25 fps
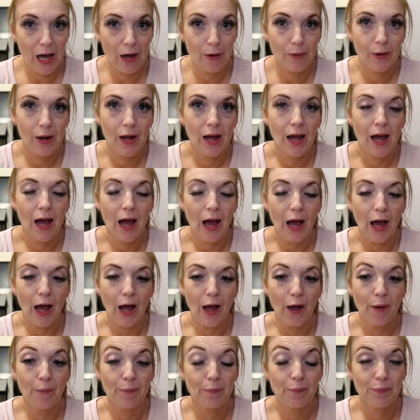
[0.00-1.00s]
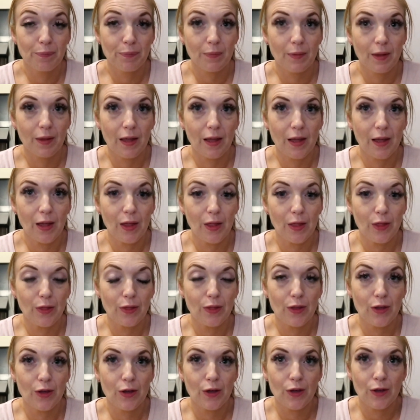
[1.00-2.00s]
how
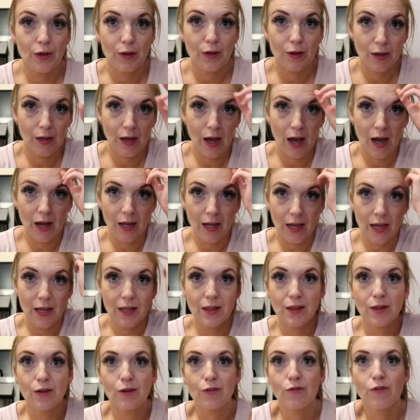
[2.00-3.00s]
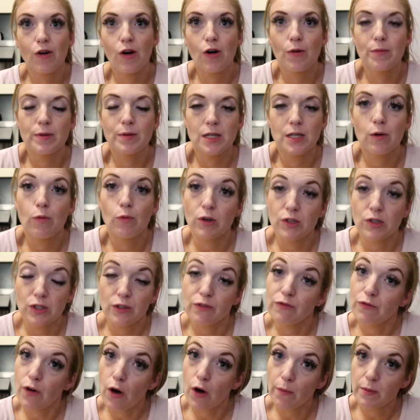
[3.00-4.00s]
the guy in the pharmacy, it wasn't
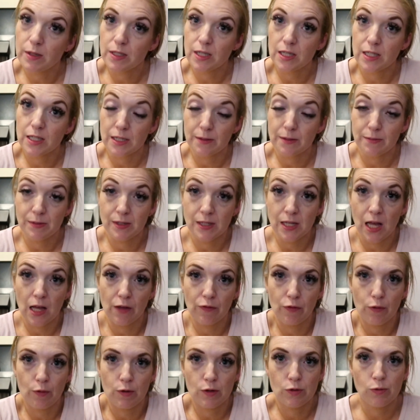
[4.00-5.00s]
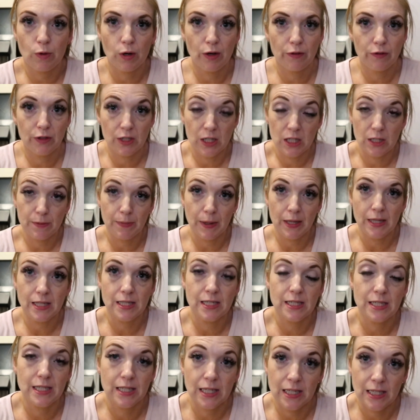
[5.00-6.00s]
the pharmacist himself, it was one of the
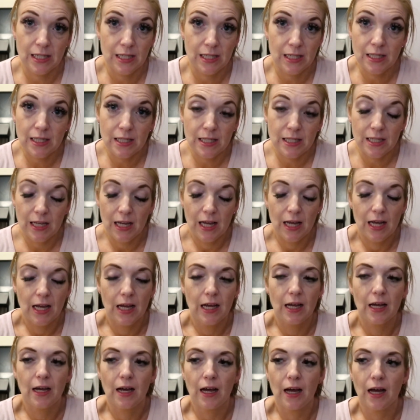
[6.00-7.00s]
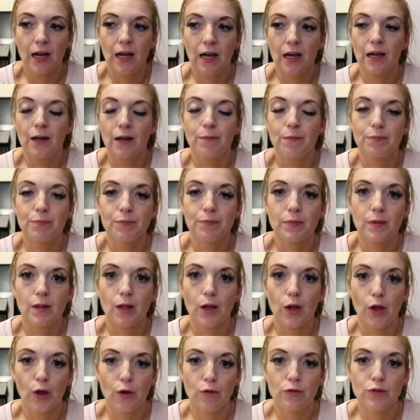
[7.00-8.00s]
dispensing assistants
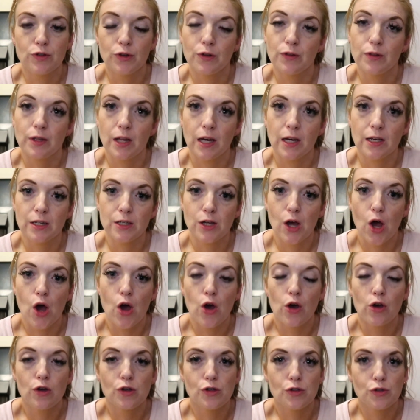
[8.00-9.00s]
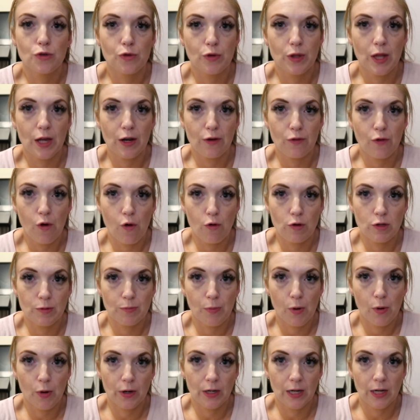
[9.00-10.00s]
who'd done that. So then, of course,
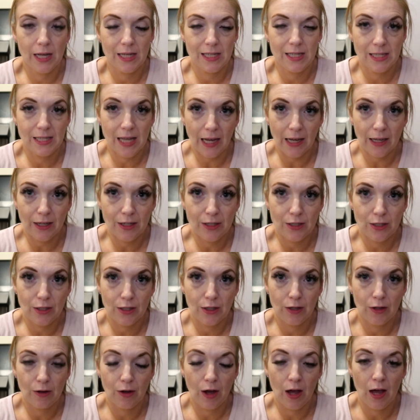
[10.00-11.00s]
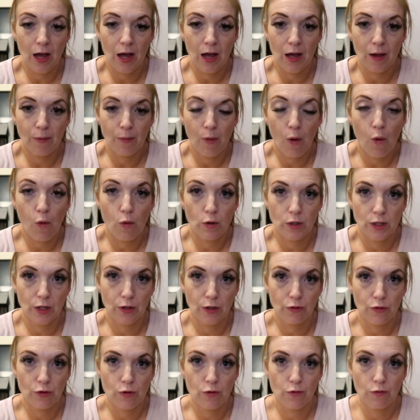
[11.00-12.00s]
putting a second order
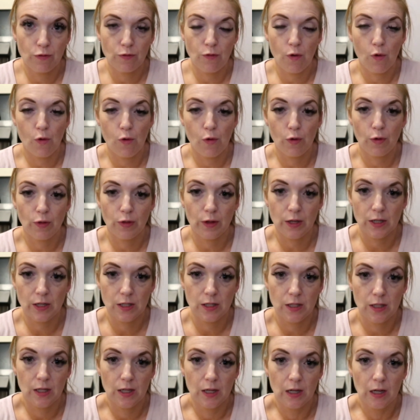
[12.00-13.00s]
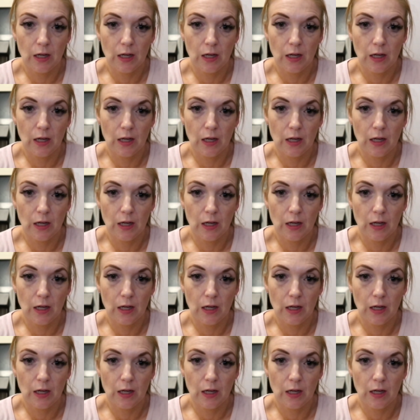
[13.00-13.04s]
through for this